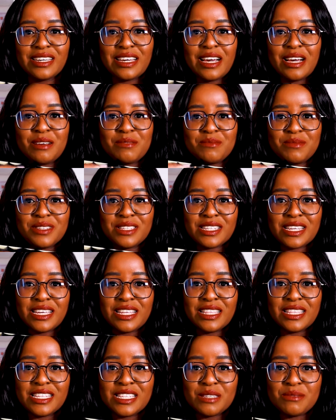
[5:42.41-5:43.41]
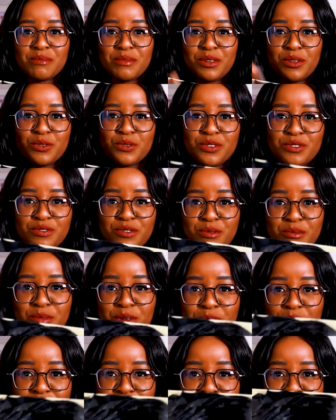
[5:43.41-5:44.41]
comes in this beautiful
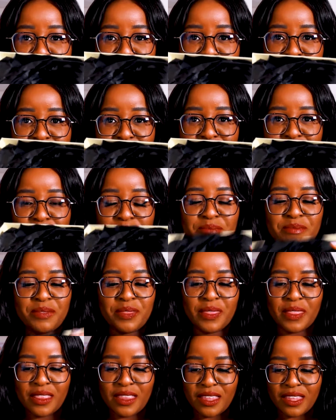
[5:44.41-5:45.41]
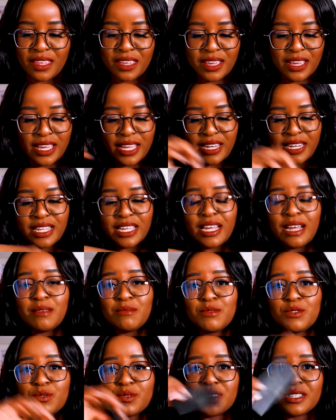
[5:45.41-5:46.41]
box. And it
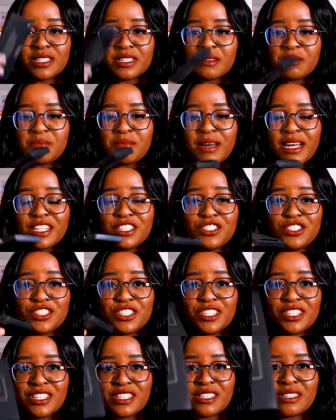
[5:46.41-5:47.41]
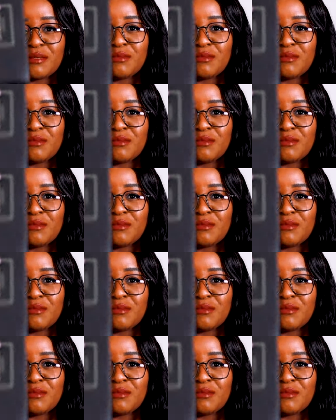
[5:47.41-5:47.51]
comes with some matches,